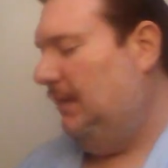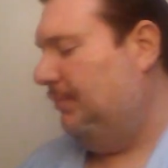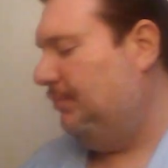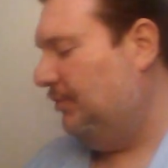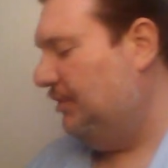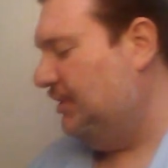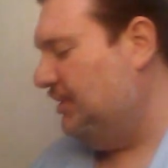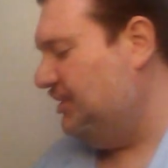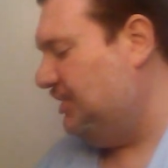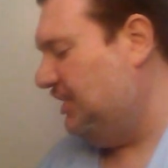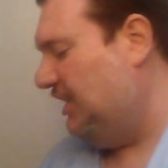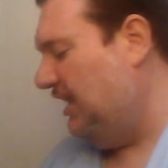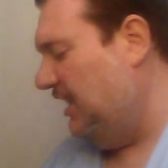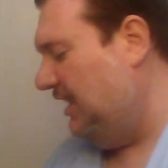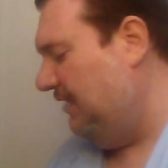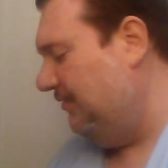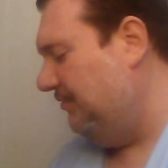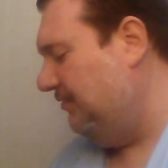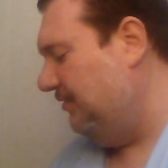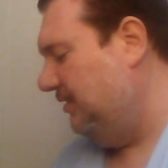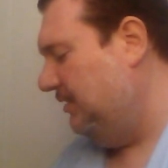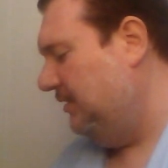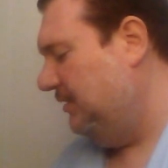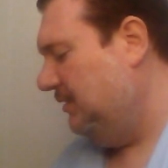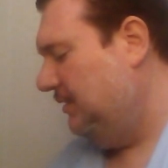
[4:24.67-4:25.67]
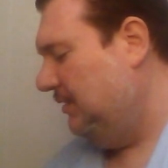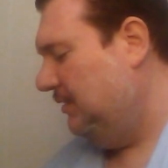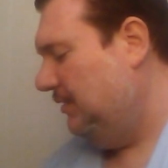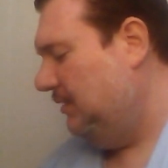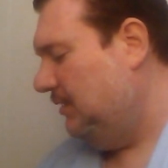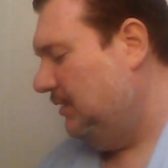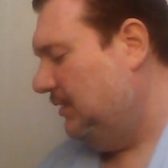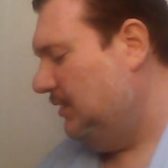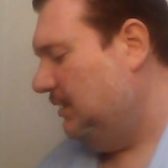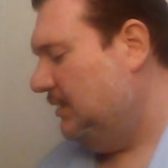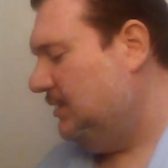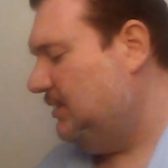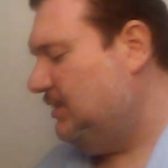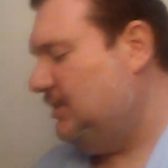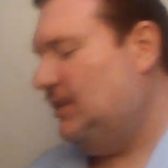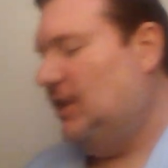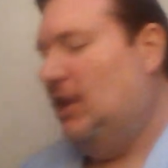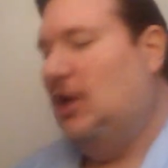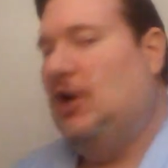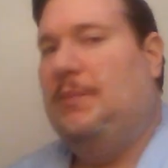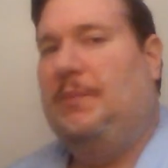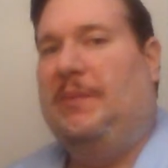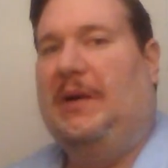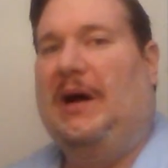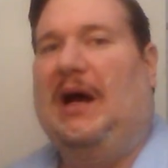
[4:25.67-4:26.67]
pre-shave
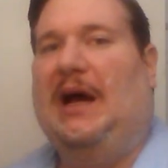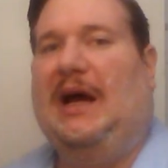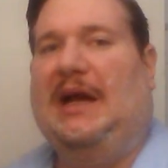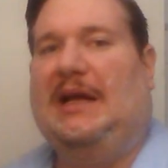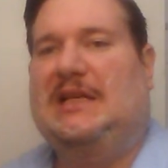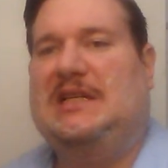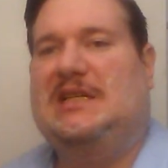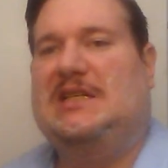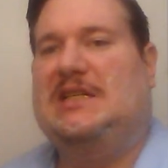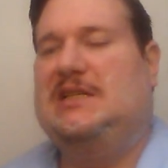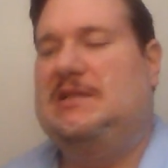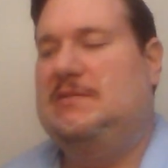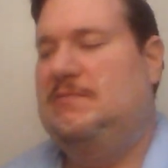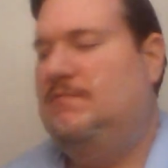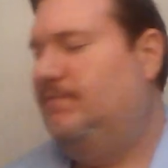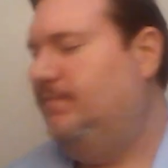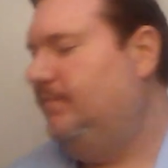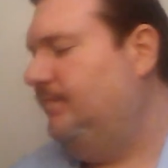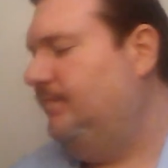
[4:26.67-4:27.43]
soap. It's